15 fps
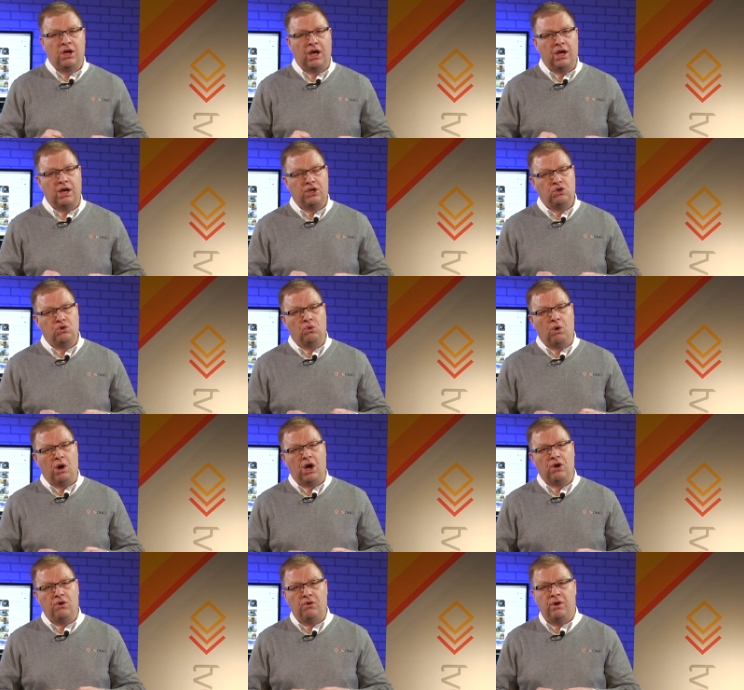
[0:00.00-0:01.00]
uh, your
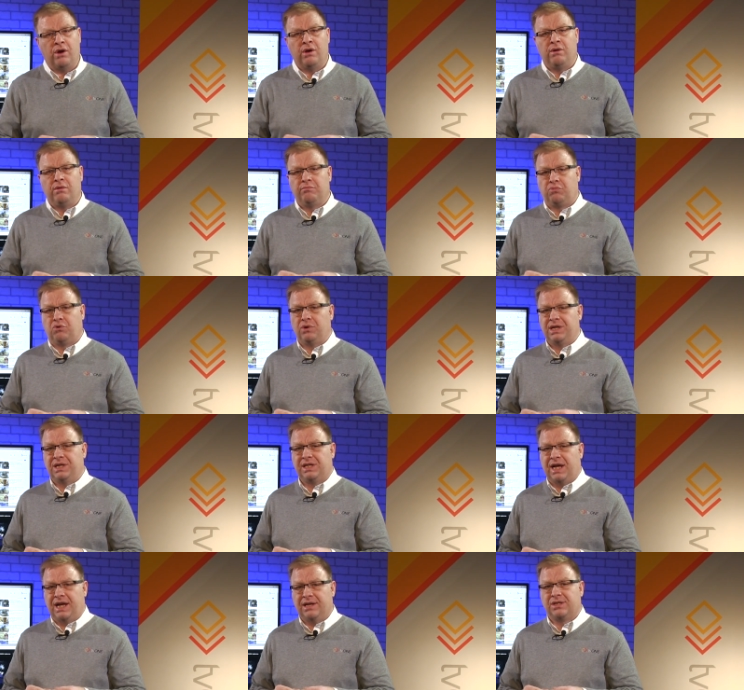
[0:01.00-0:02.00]
own
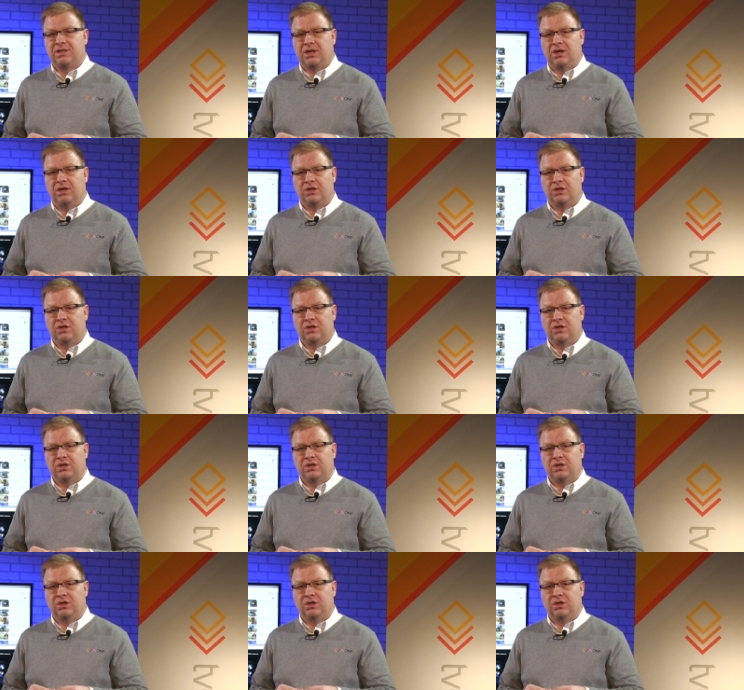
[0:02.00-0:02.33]
presets